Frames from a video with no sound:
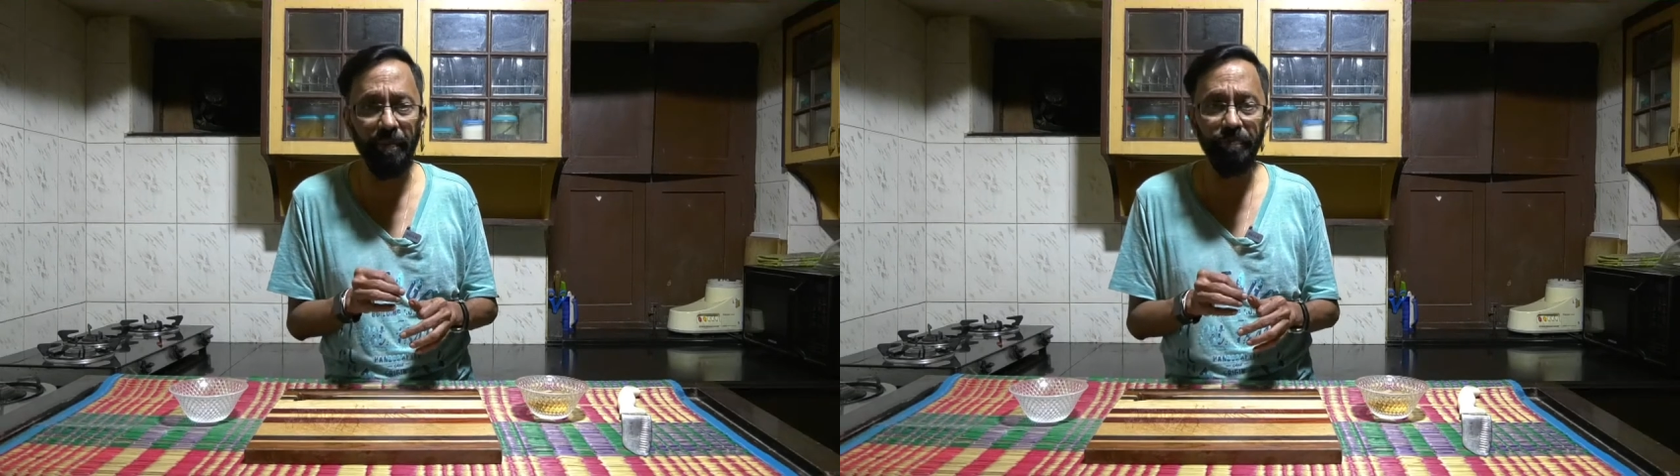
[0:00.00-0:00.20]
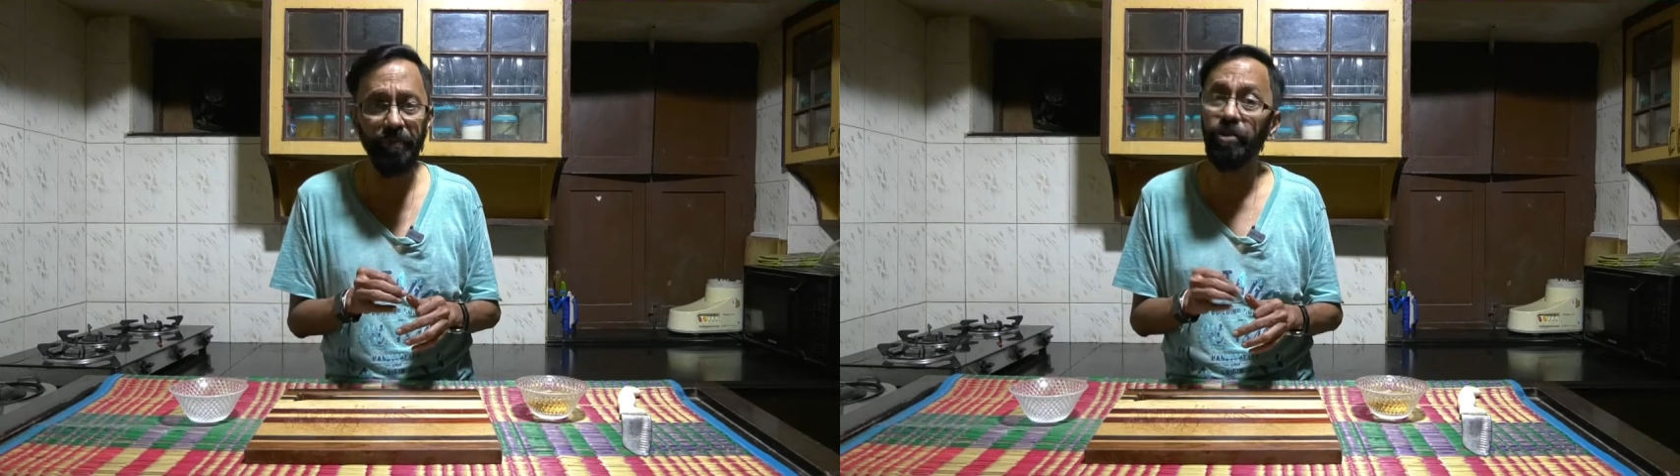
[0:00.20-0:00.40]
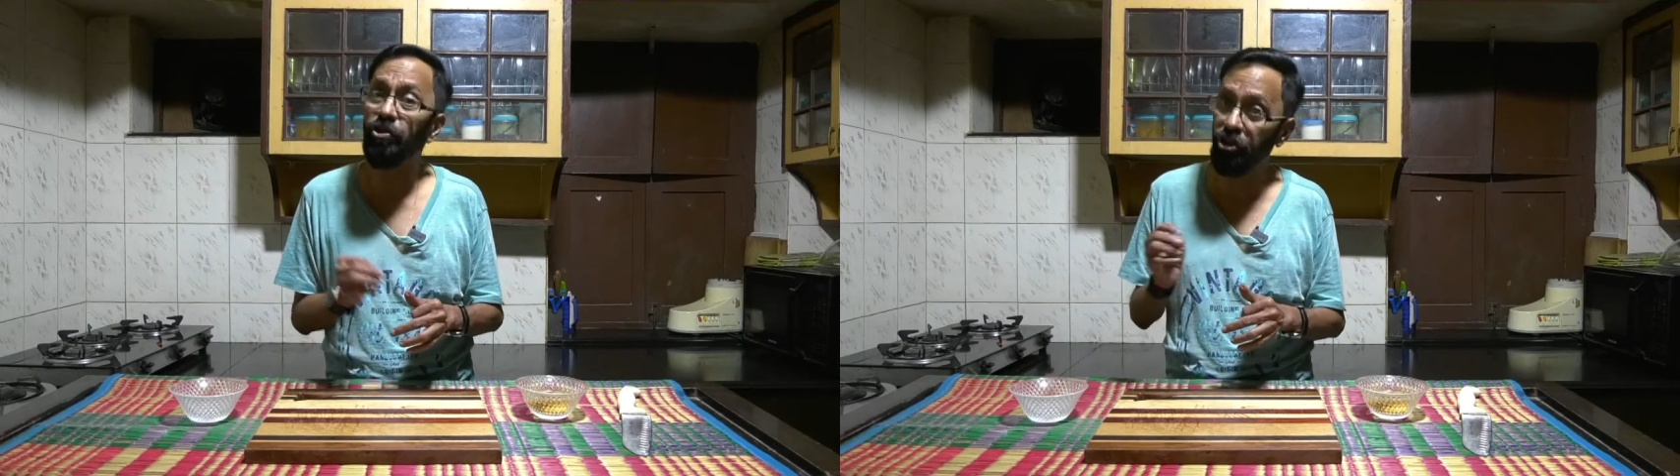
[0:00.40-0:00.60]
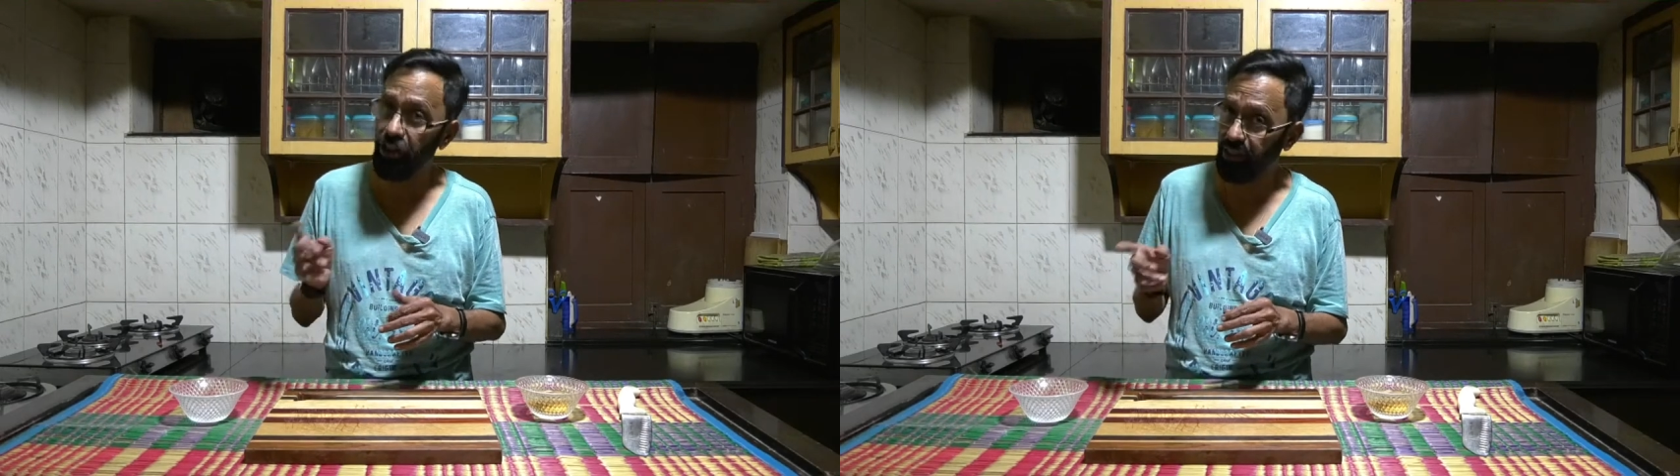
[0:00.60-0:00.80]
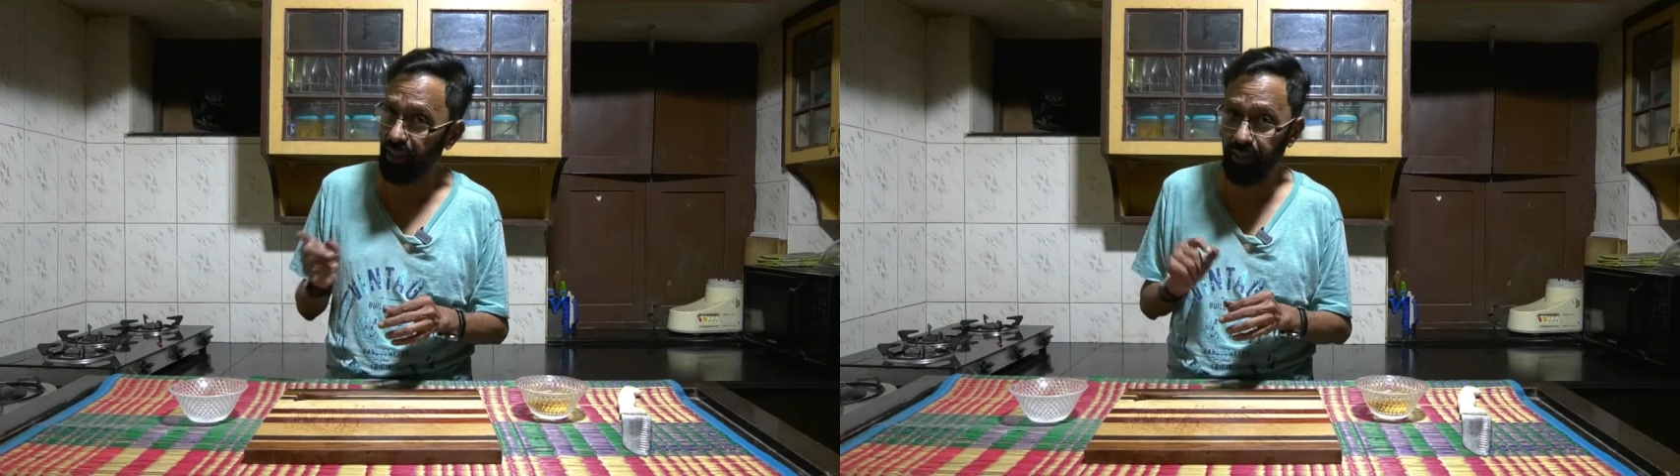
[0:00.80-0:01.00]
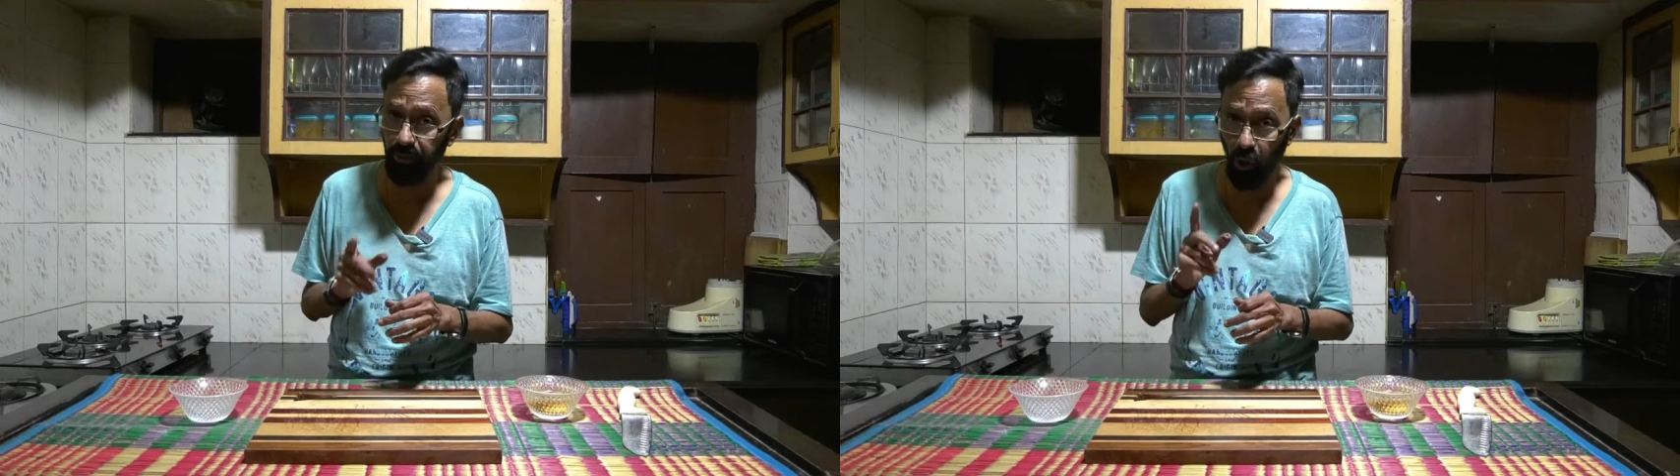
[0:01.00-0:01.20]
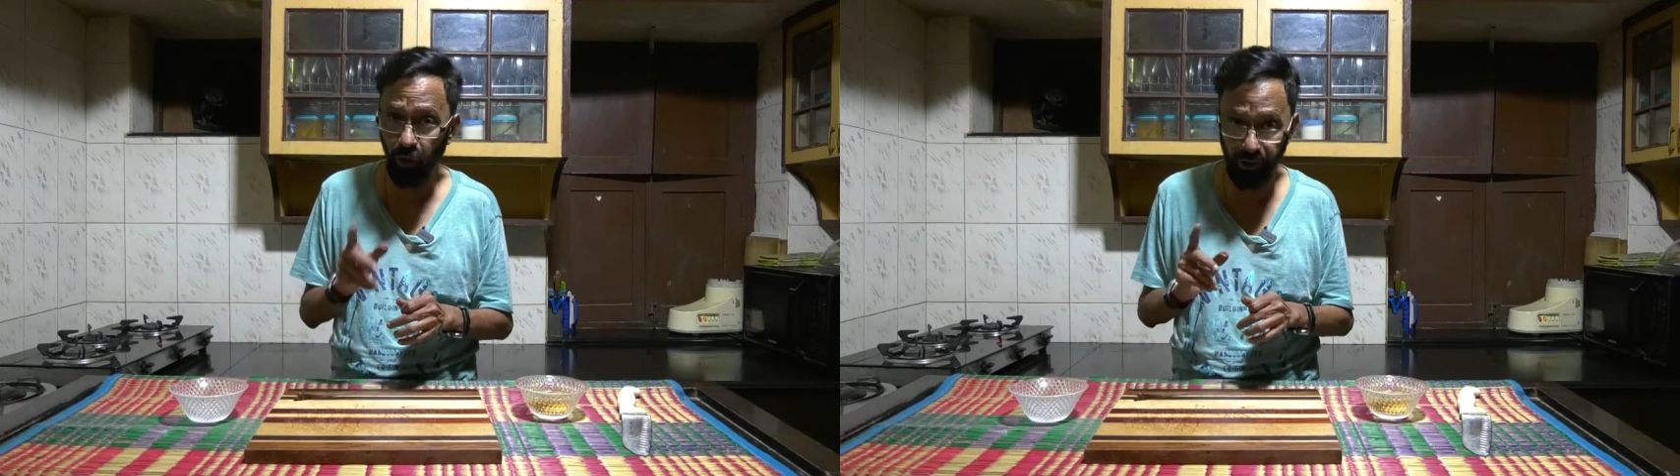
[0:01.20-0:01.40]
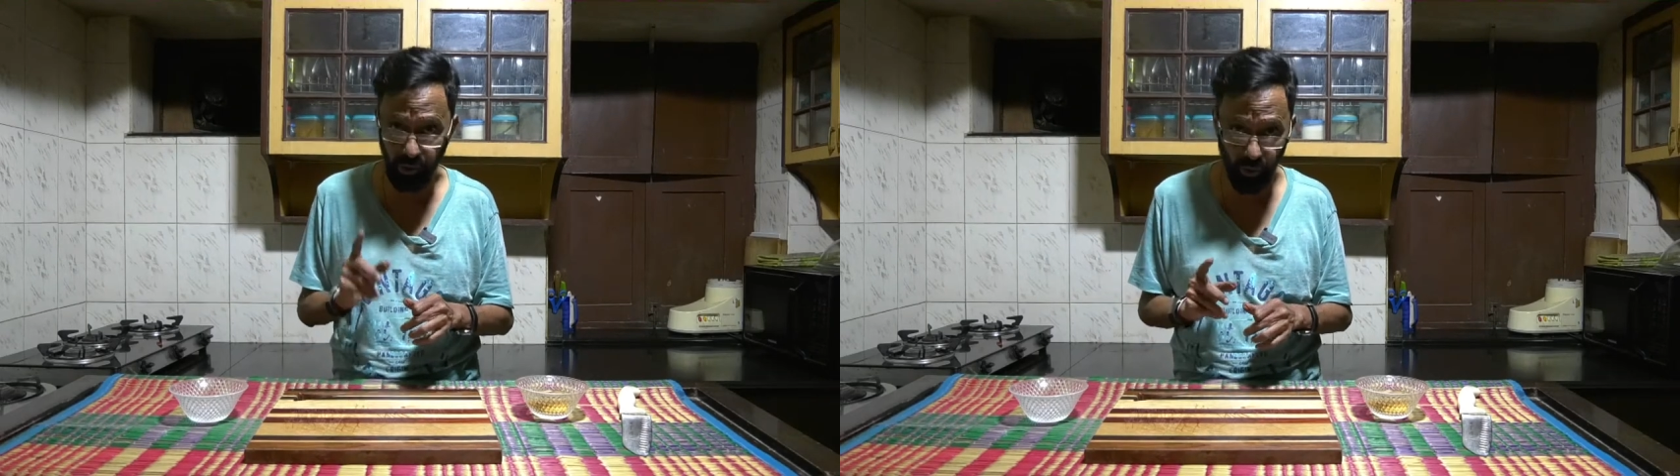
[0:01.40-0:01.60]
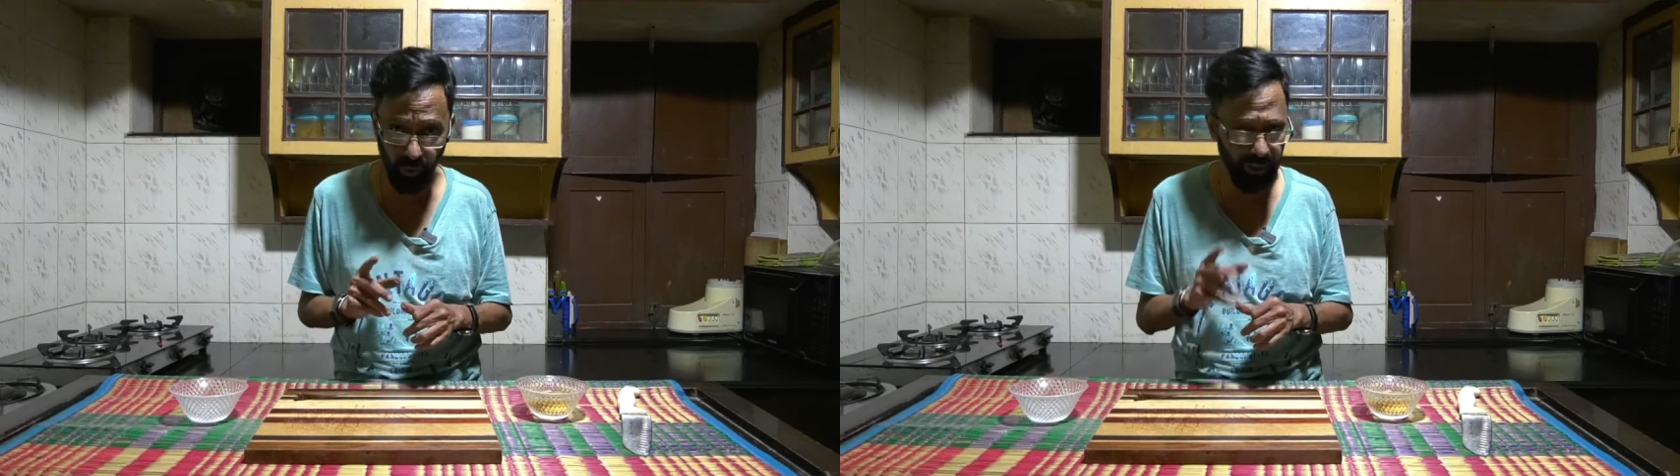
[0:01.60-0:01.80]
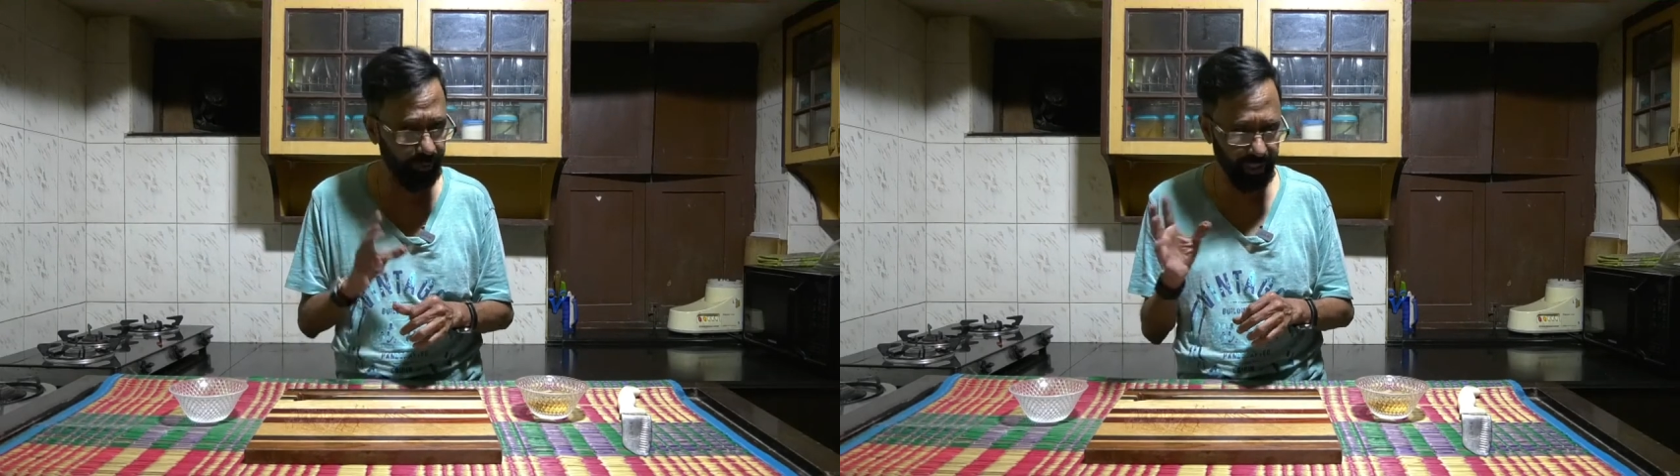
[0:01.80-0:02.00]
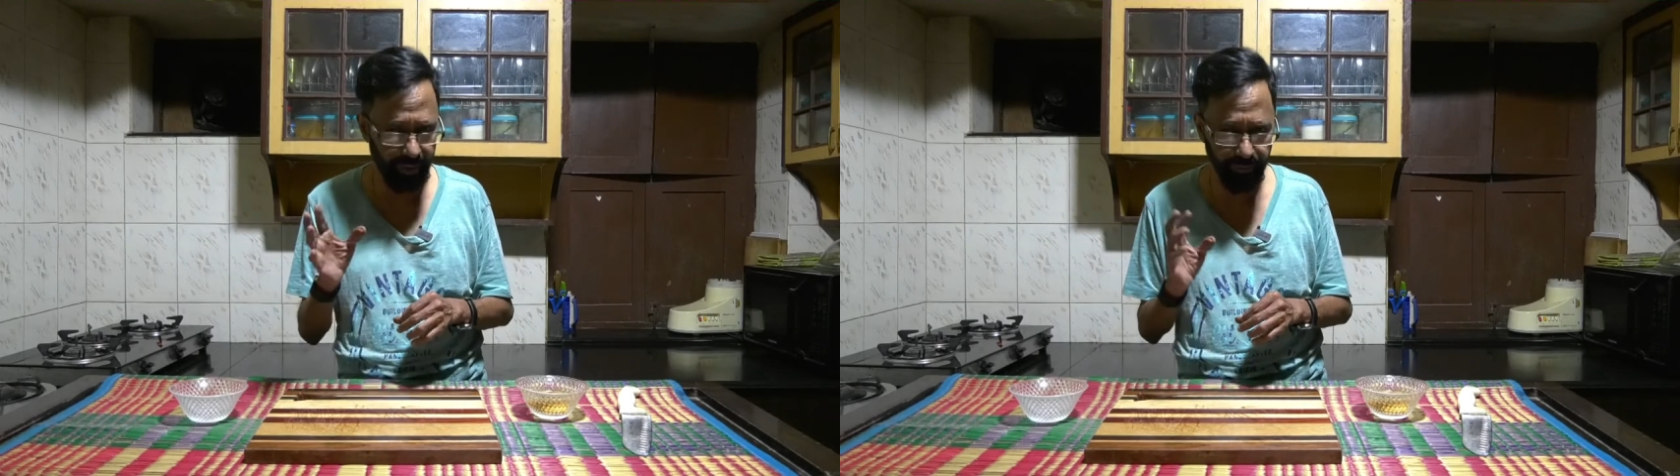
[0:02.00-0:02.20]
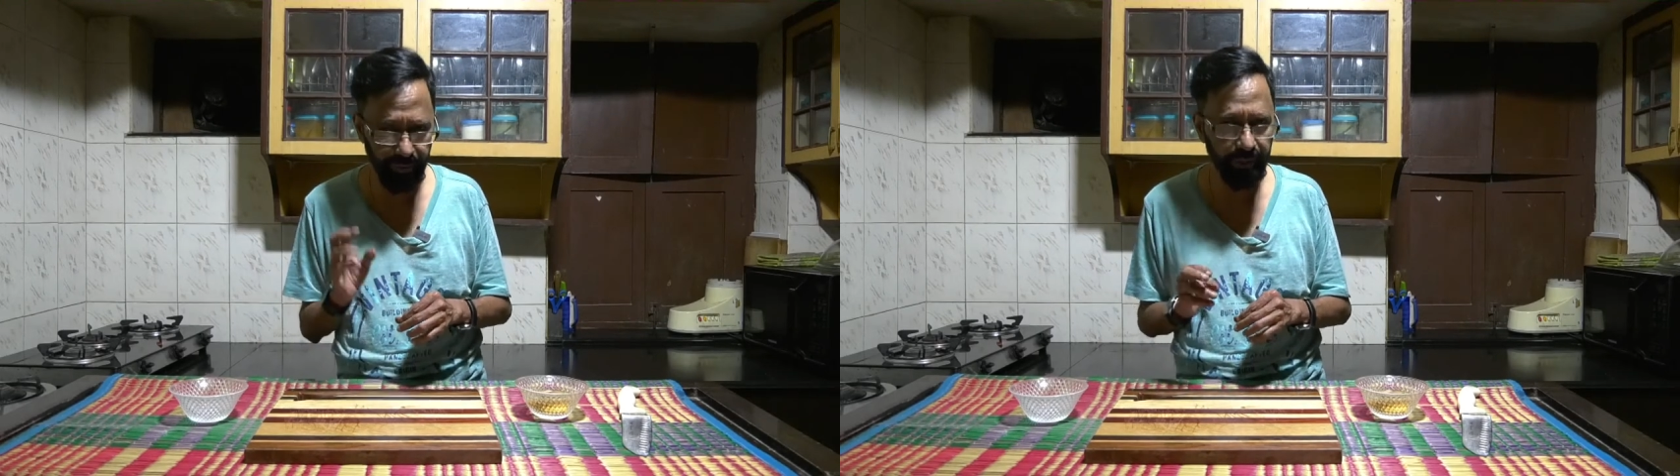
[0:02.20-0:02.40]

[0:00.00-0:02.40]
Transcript: in Sri Sailam also sometimes.